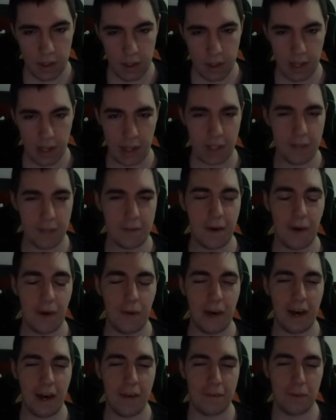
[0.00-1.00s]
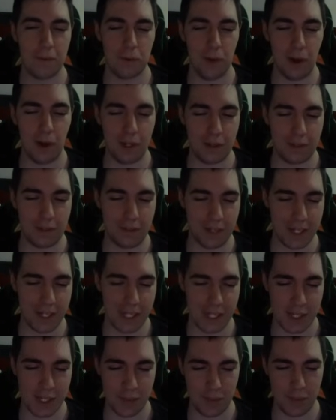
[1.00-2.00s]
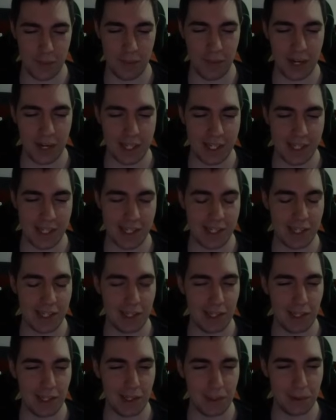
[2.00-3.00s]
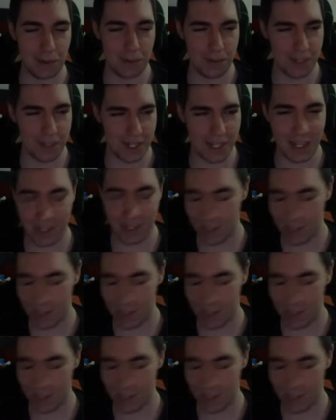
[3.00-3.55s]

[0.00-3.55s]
I love how after all of this, we might still lose.